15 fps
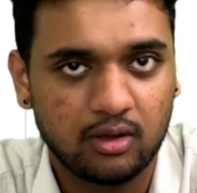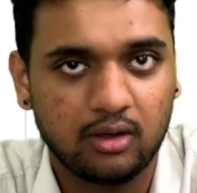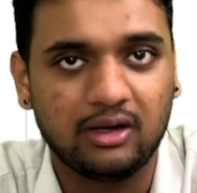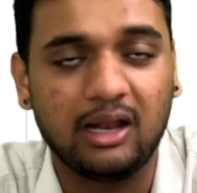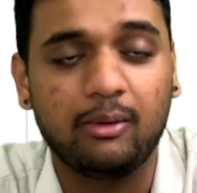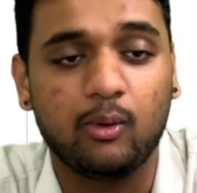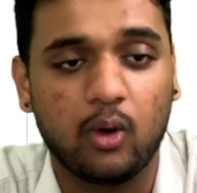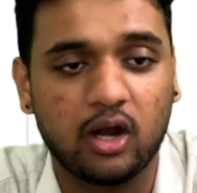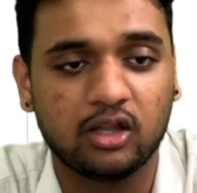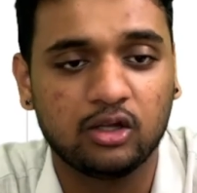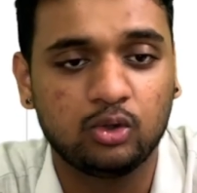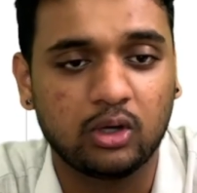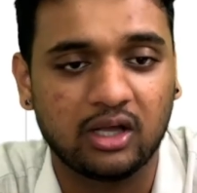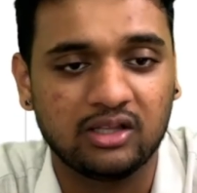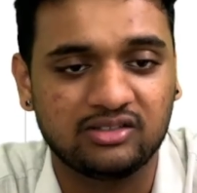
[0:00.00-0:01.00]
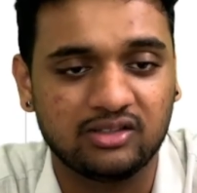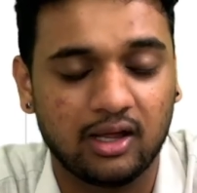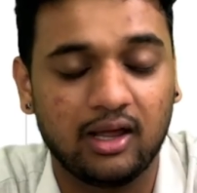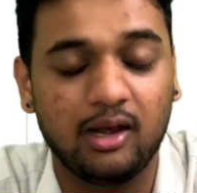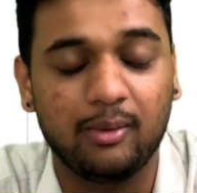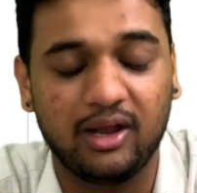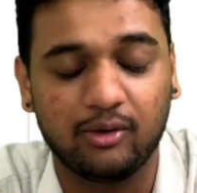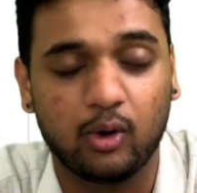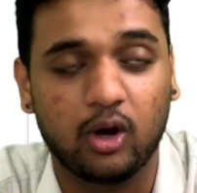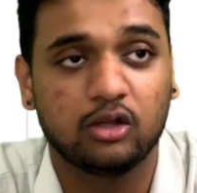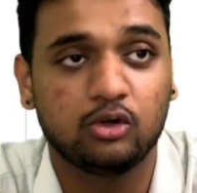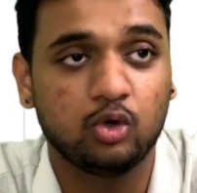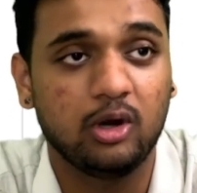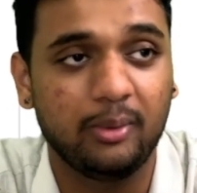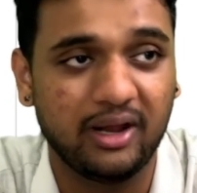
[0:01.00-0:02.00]
Tell me, what are the
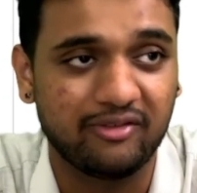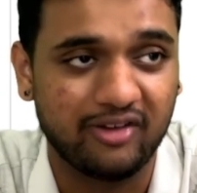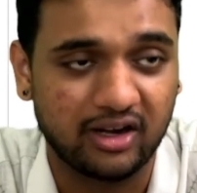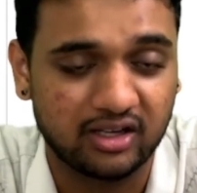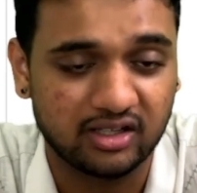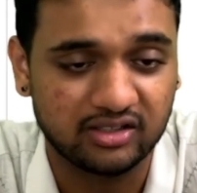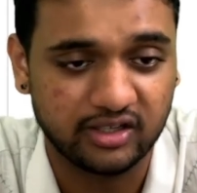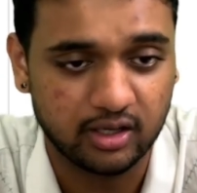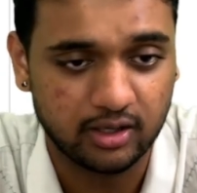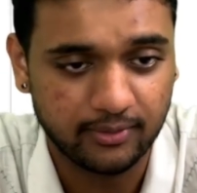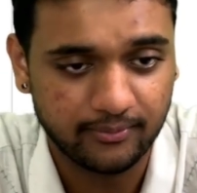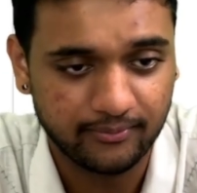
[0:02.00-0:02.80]
two limiting factors here?